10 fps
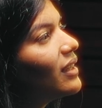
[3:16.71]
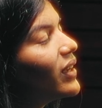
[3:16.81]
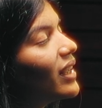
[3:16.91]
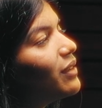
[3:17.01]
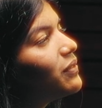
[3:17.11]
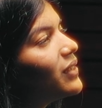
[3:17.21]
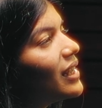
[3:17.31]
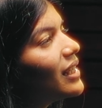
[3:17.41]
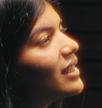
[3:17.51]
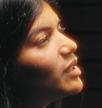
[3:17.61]
when I felt
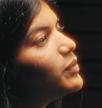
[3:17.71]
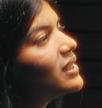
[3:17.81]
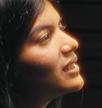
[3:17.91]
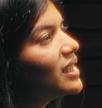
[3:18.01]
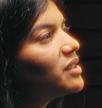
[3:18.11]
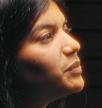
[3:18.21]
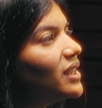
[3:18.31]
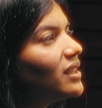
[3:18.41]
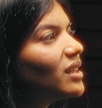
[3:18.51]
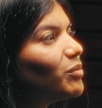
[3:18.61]
like he betrayed
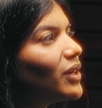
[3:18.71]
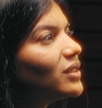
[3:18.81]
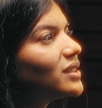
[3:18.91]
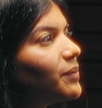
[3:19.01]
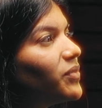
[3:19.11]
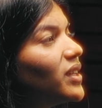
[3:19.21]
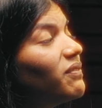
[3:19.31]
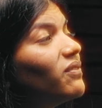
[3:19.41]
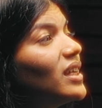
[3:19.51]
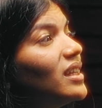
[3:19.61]
me about
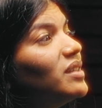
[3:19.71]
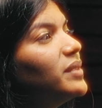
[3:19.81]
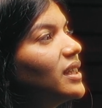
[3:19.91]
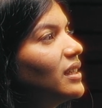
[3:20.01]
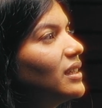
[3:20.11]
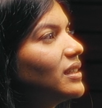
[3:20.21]
something very big,